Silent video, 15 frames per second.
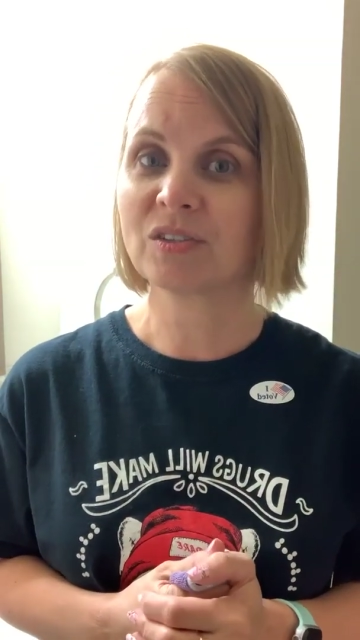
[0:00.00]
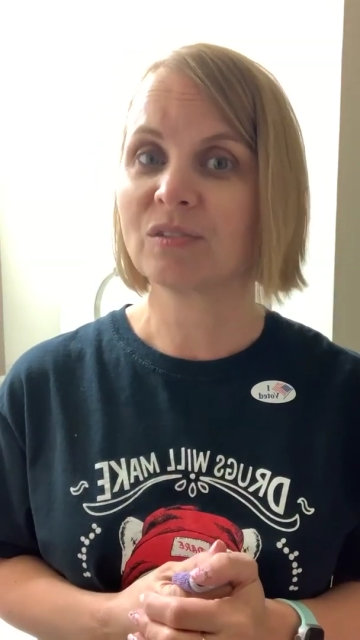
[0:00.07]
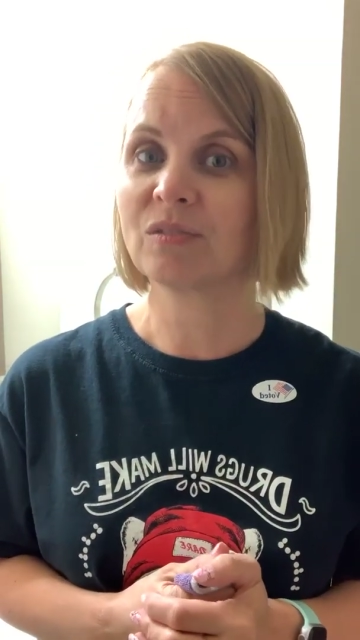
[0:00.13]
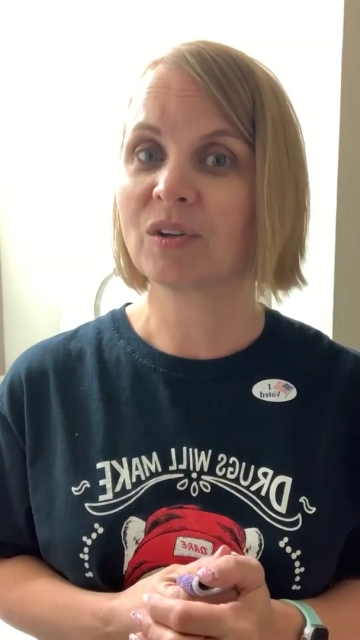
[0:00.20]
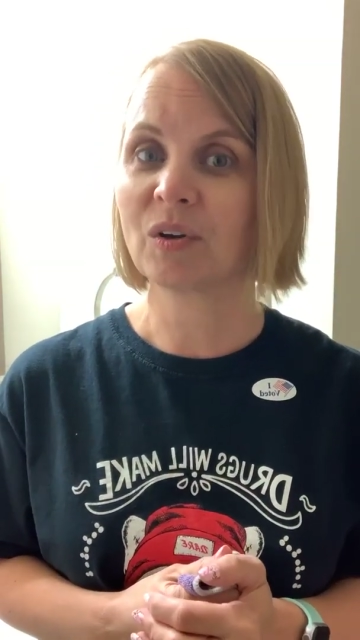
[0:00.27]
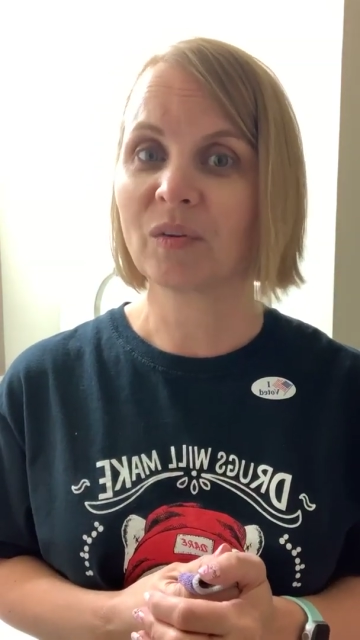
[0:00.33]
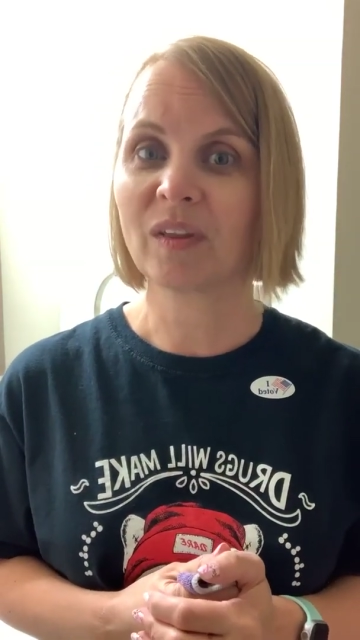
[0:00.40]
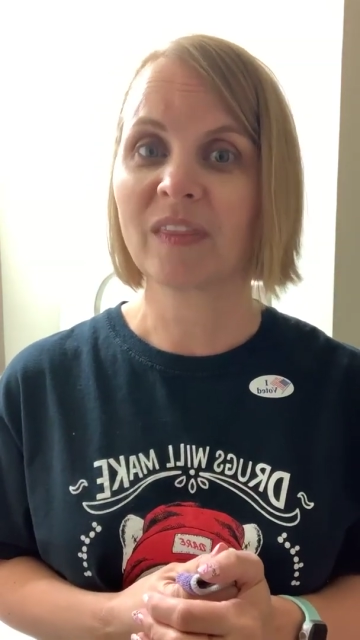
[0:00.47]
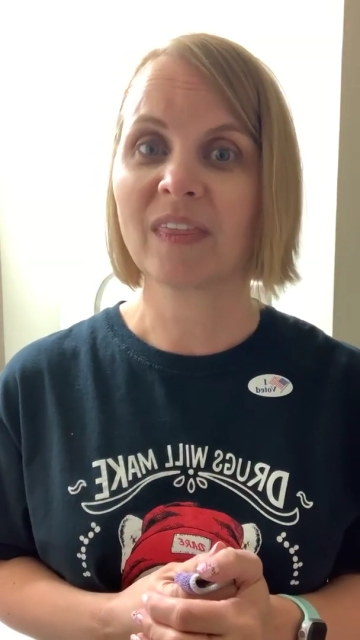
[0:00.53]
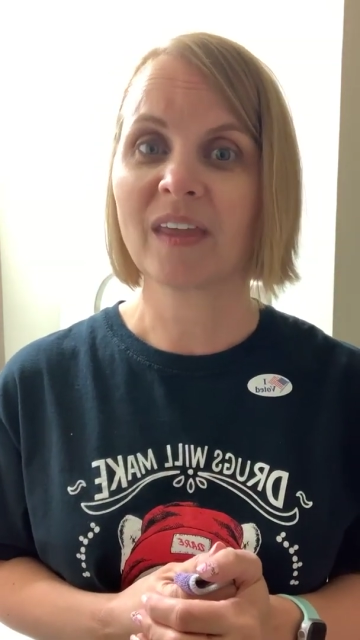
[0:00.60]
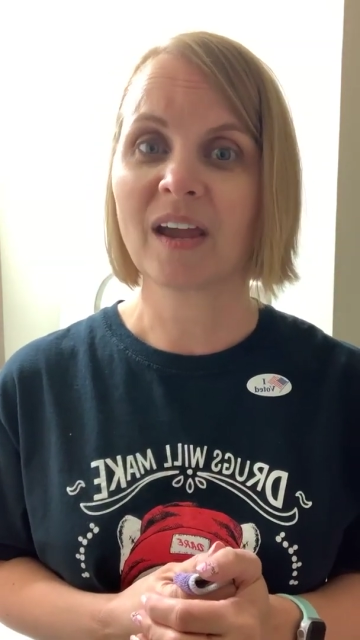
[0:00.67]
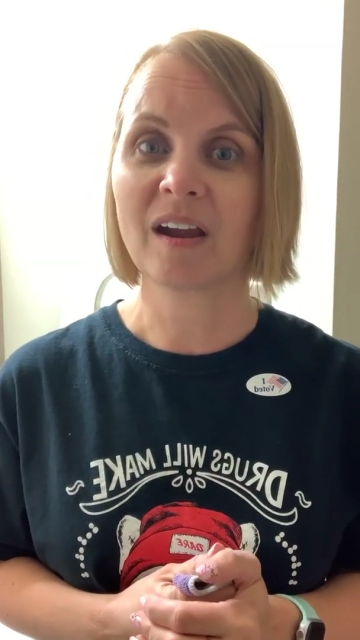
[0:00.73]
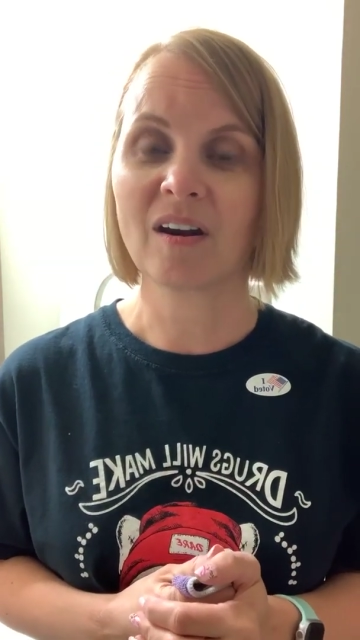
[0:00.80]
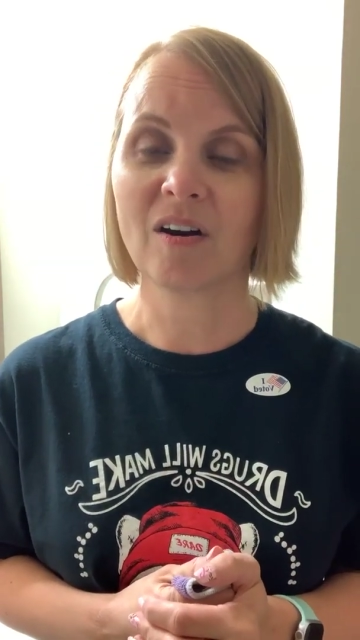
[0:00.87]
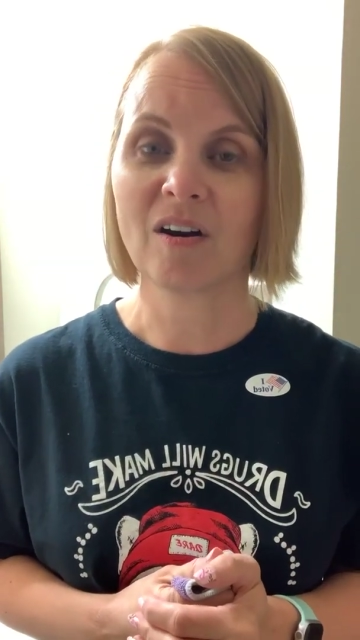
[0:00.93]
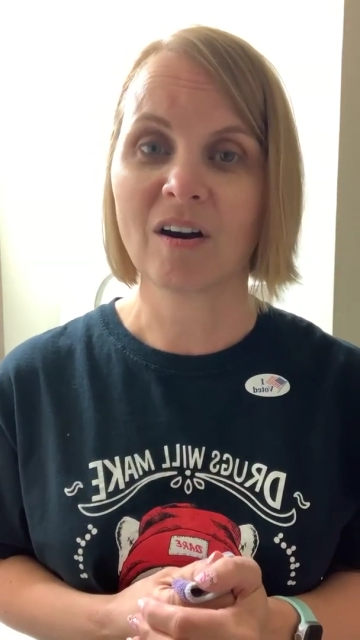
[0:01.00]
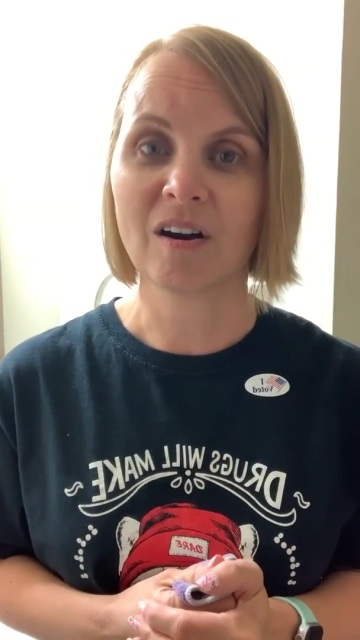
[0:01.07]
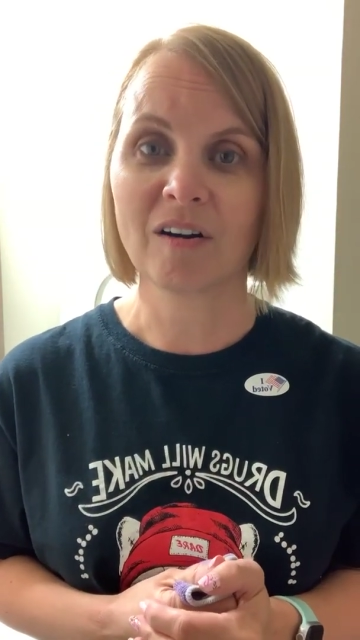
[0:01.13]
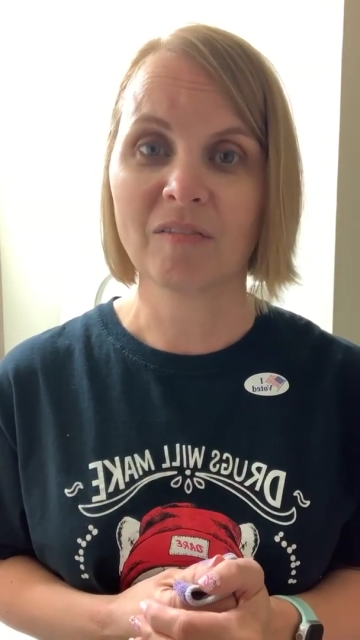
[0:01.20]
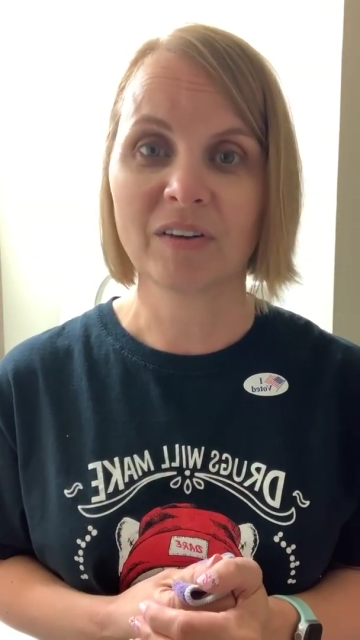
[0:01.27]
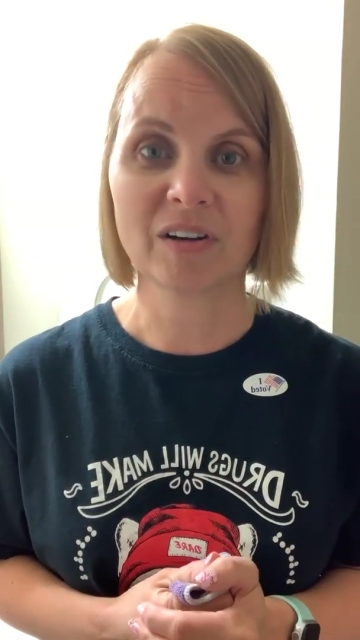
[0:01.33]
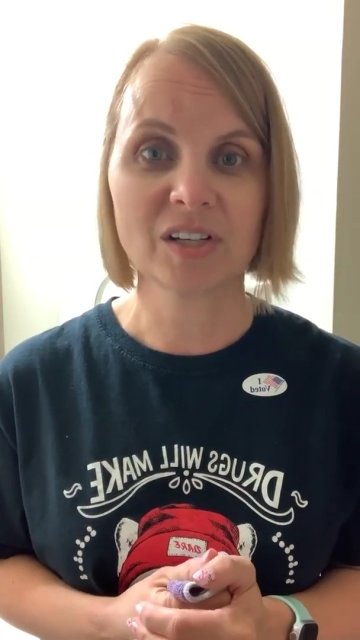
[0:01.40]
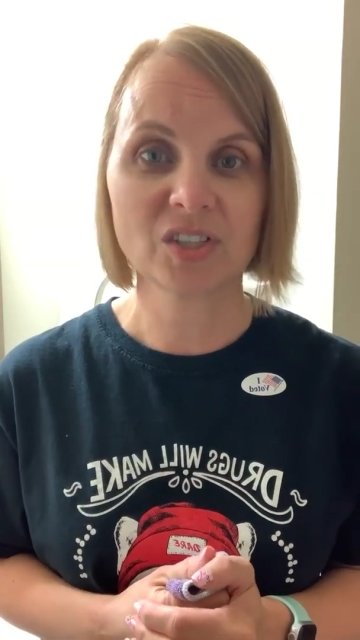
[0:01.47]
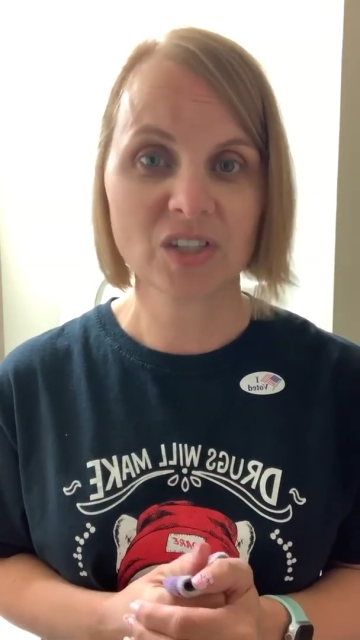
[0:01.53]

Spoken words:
You know that they are very